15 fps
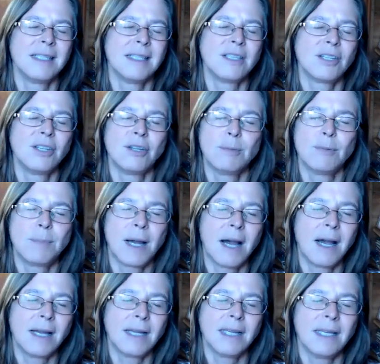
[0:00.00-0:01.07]
into your
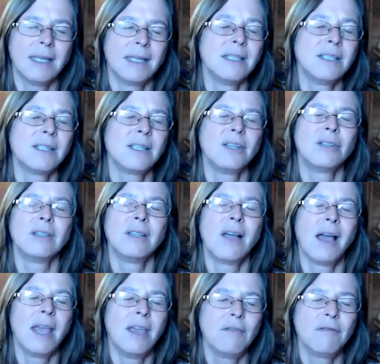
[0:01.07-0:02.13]
body, into your
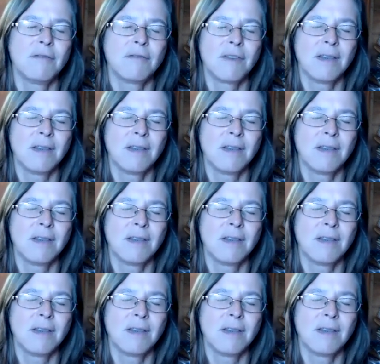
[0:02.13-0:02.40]
life.